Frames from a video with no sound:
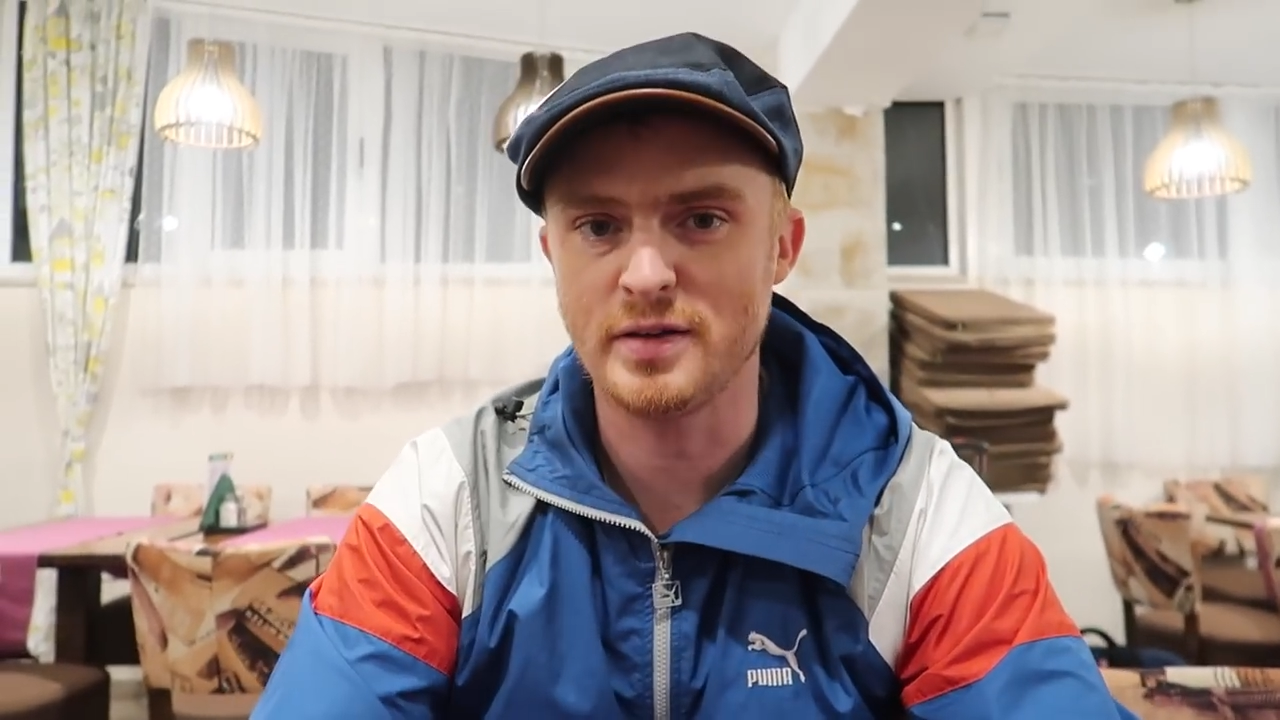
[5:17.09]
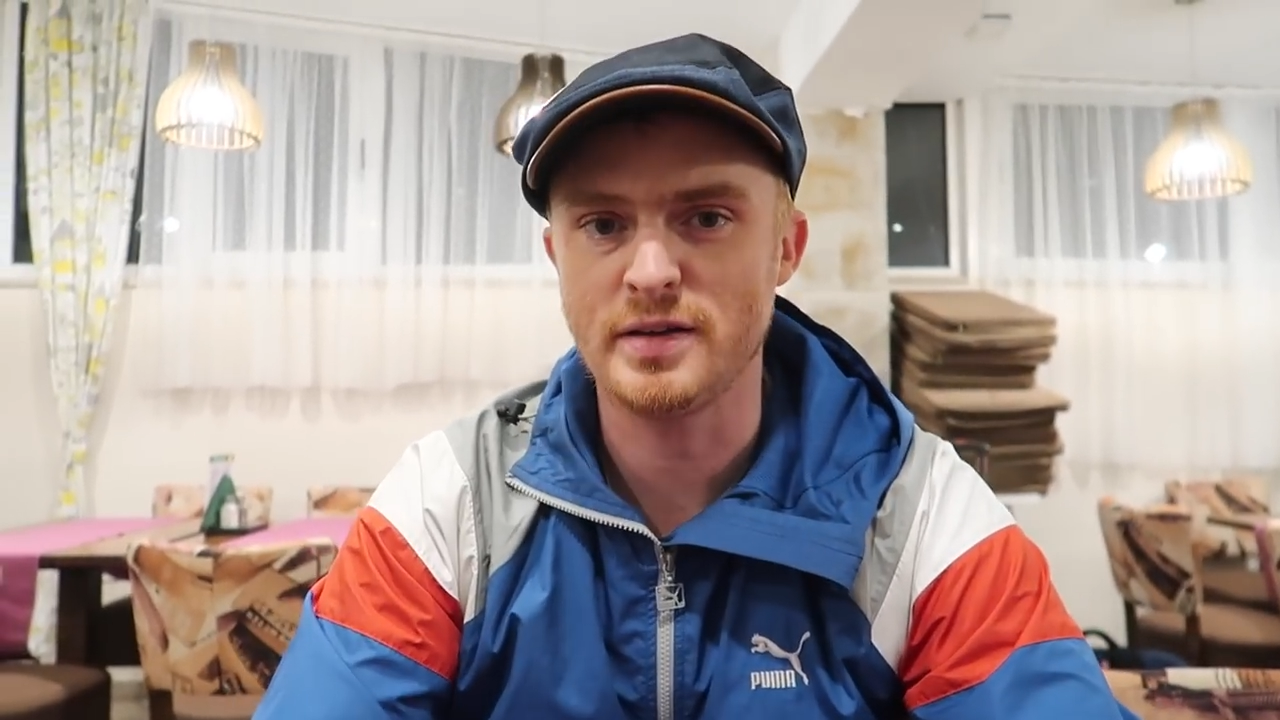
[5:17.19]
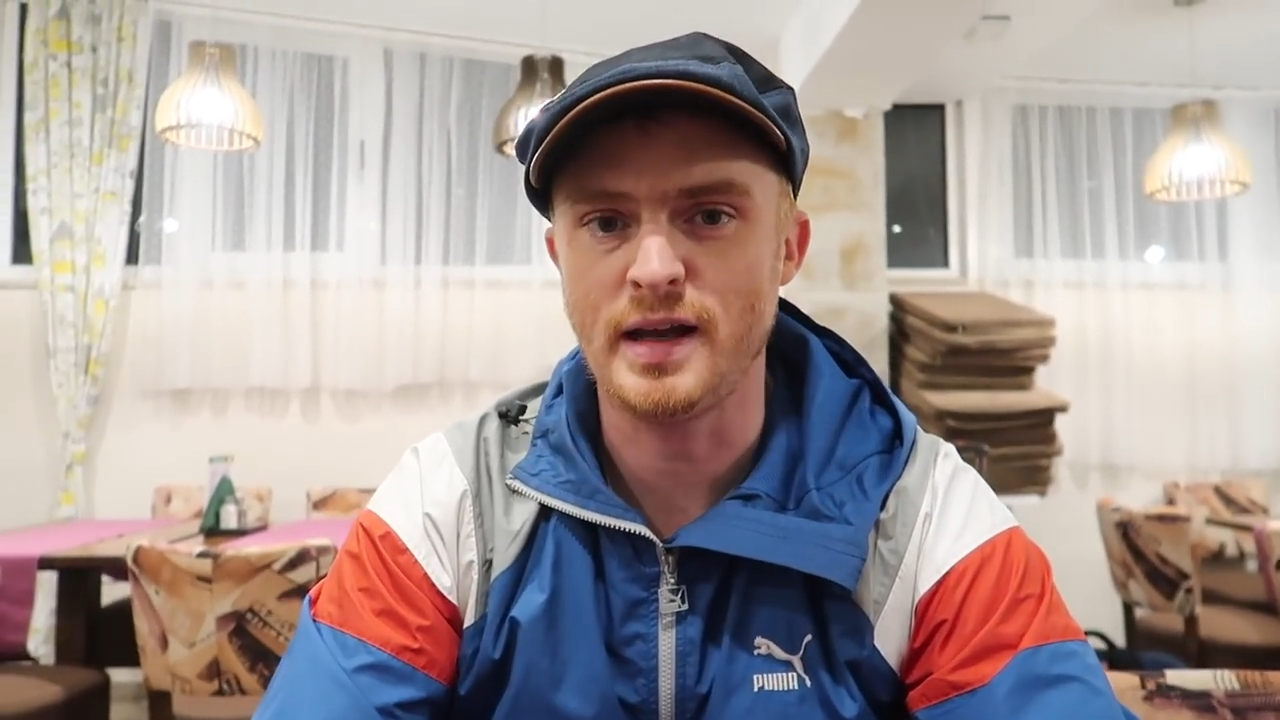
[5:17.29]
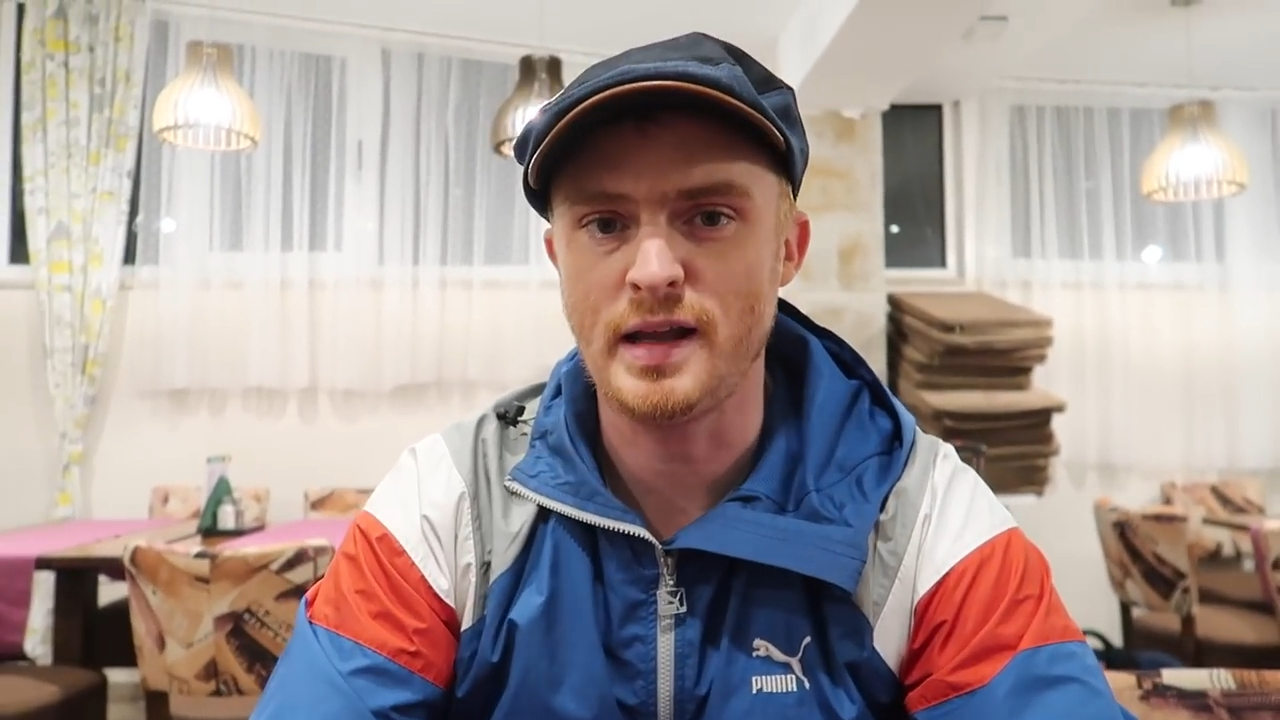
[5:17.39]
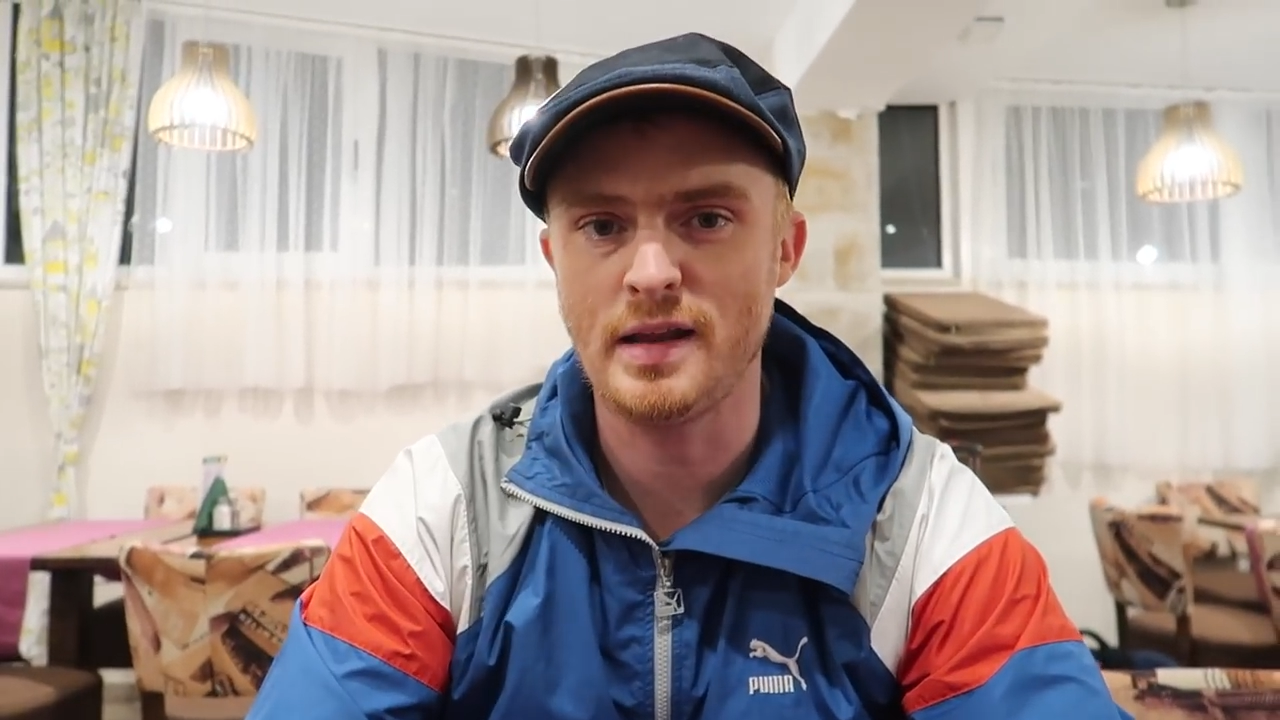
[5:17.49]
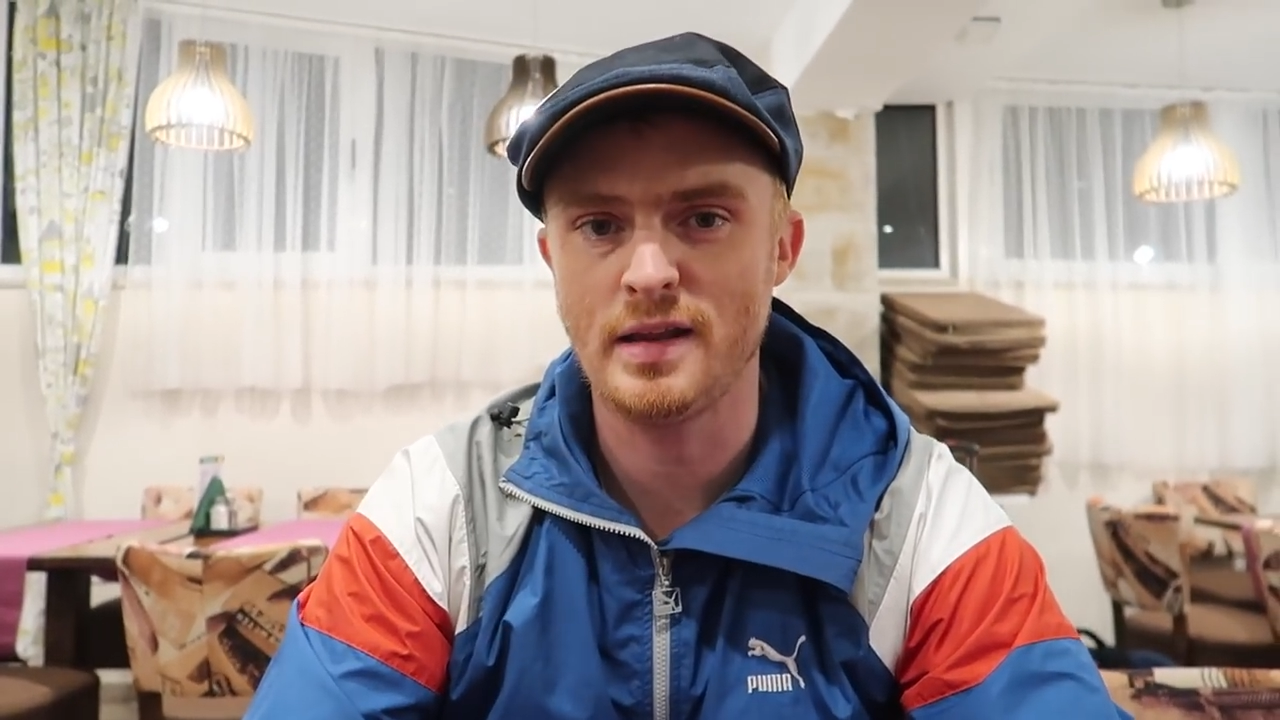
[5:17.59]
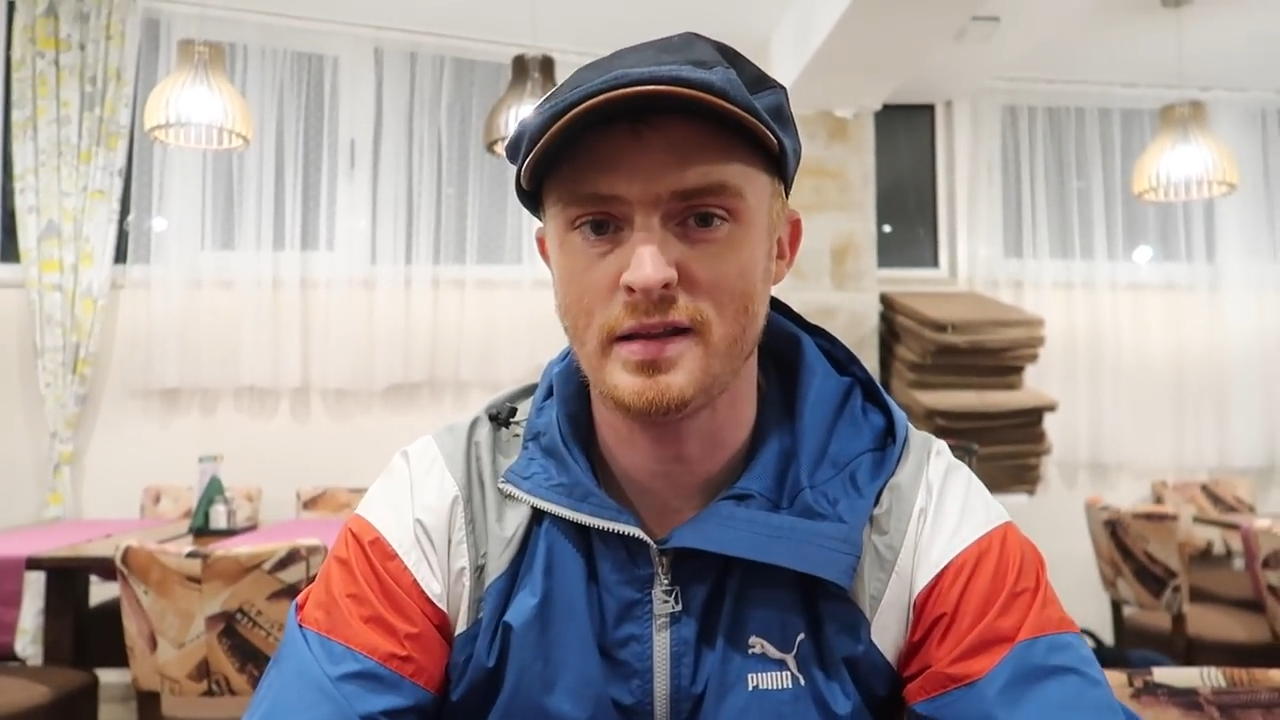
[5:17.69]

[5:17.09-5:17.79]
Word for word: side.